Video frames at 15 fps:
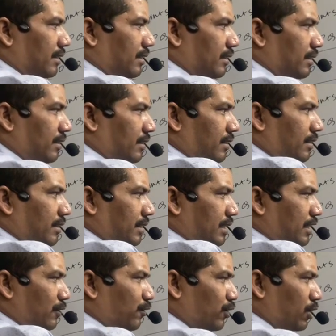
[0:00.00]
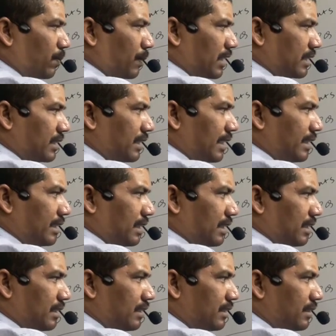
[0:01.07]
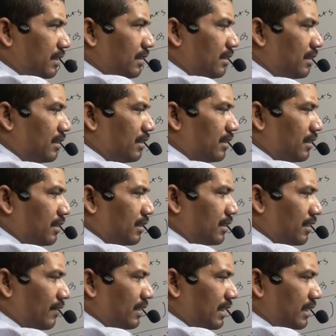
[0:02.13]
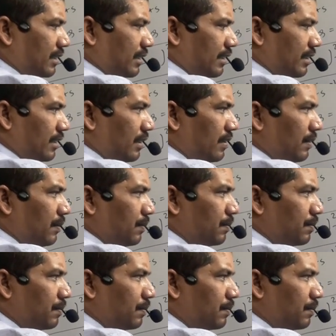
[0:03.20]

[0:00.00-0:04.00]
64 plus 9. 73 now.